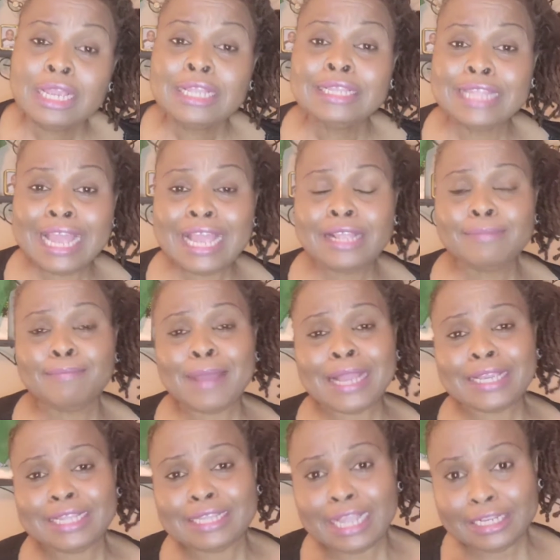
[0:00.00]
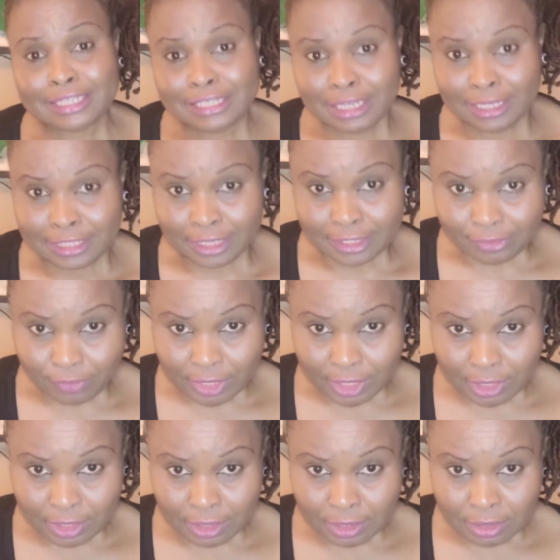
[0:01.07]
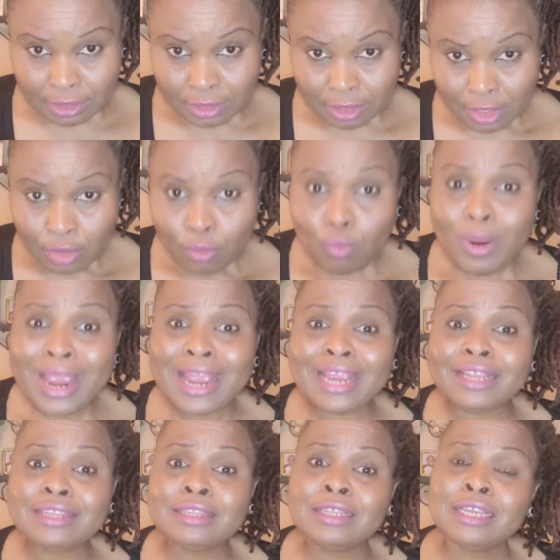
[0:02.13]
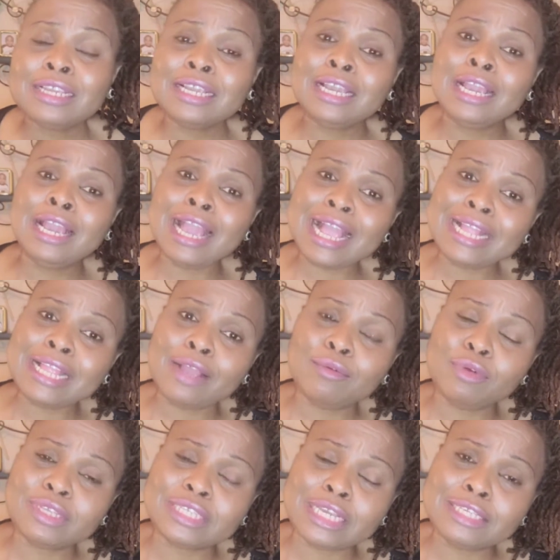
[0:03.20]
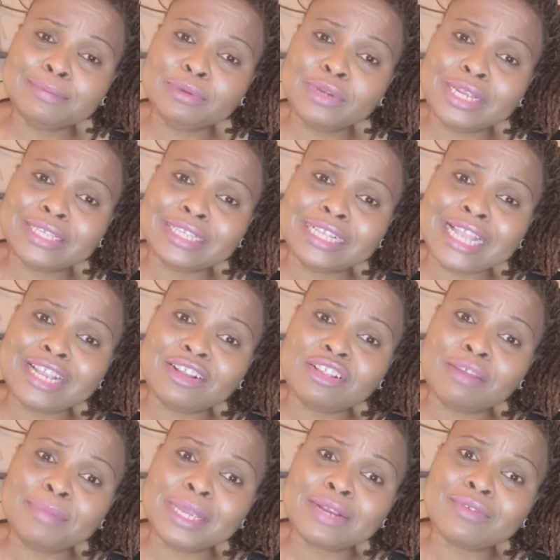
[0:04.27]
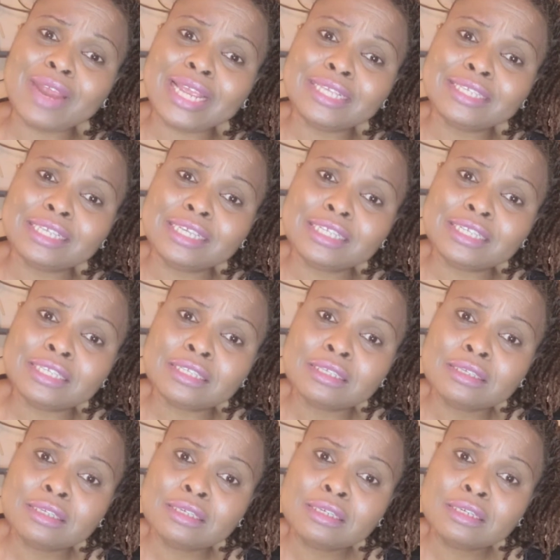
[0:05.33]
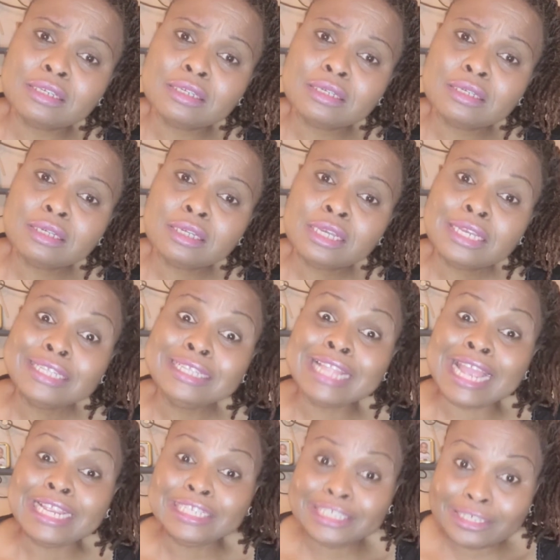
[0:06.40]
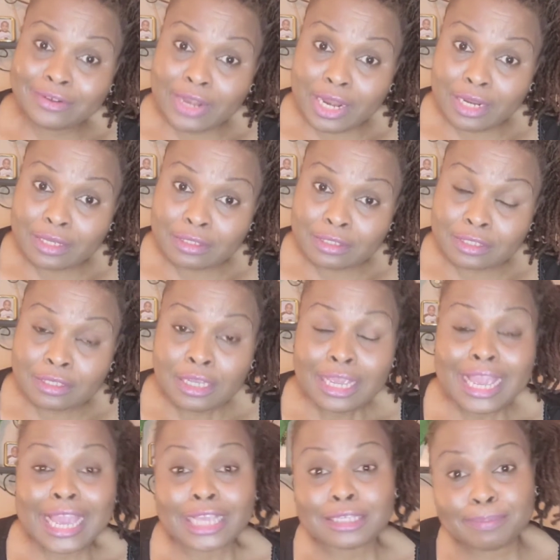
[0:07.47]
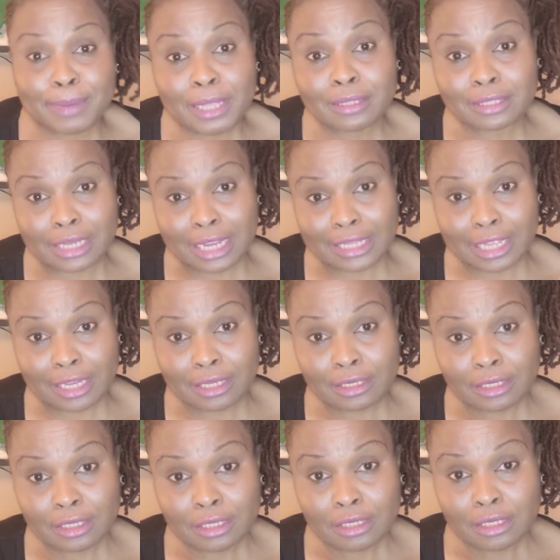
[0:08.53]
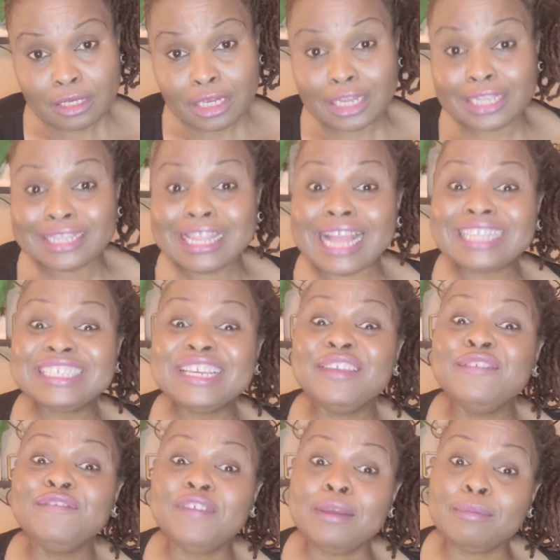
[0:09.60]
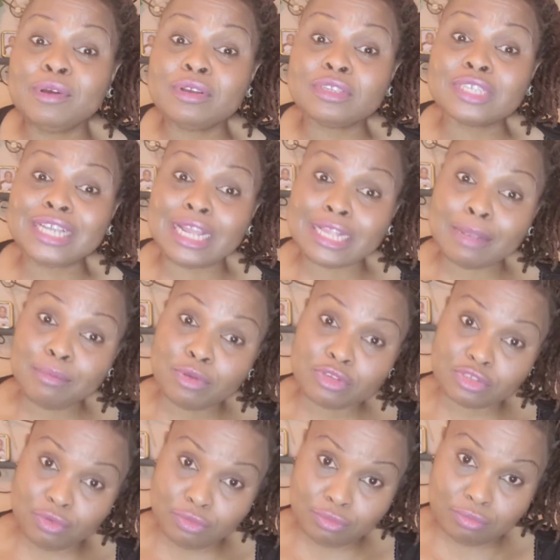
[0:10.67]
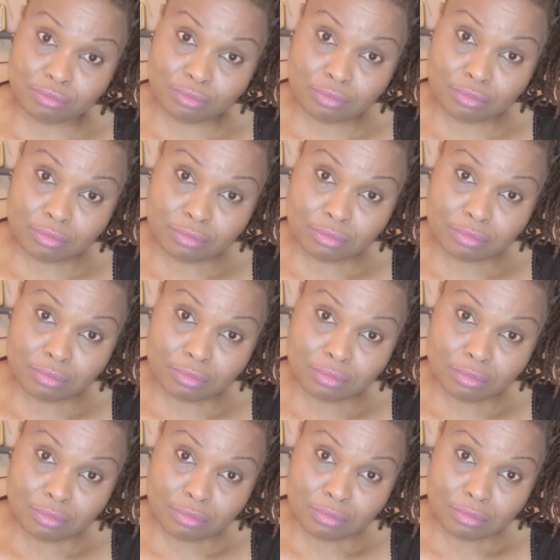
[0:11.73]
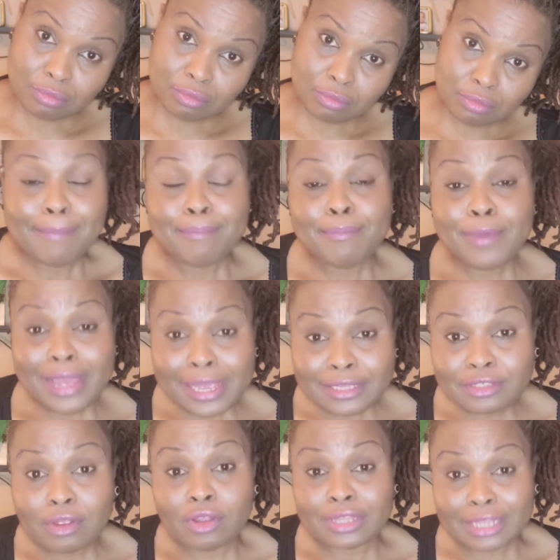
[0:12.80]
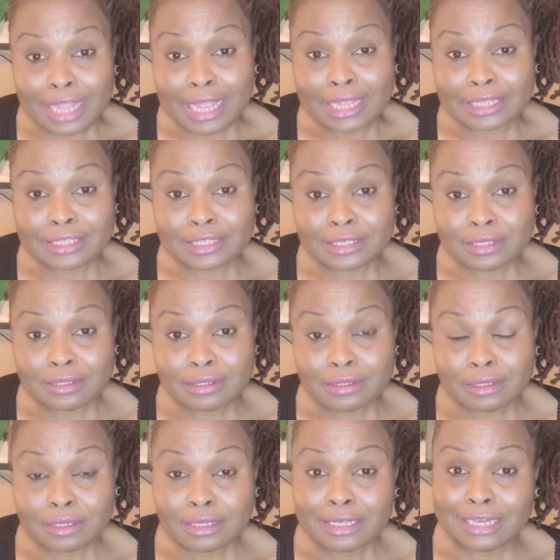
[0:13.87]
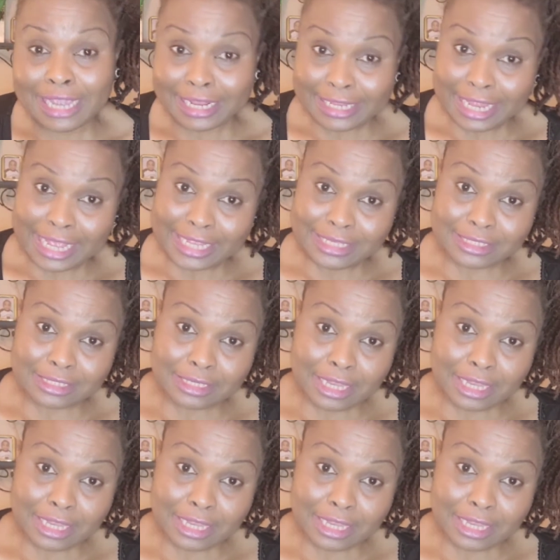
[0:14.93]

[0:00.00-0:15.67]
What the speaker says: Then back in 1983, when Ghana was experiencing an economic crisis, Nigerians expelled Ghana in that infamous Ghana Must Go. And based on that, Ghanaians